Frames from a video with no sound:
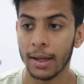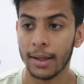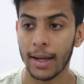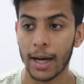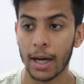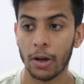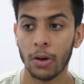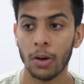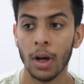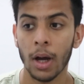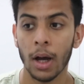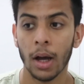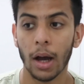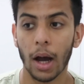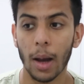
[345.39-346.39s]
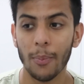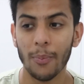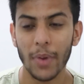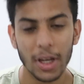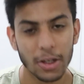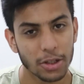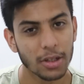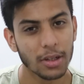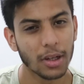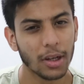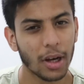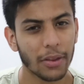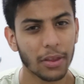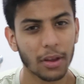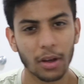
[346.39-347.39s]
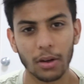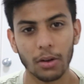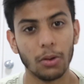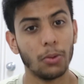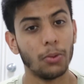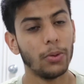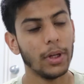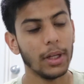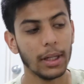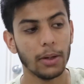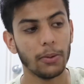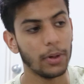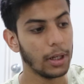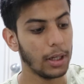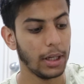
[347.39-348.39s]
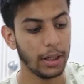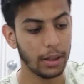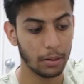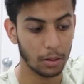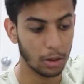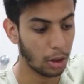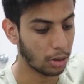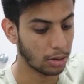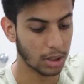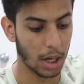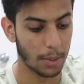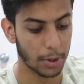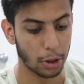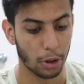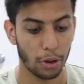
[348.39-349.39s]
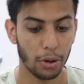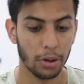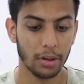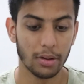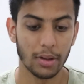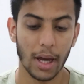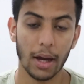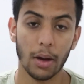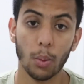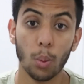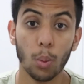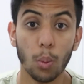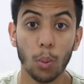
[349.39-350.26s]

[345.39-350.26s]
Now, I mentioned, I think really long time ago, that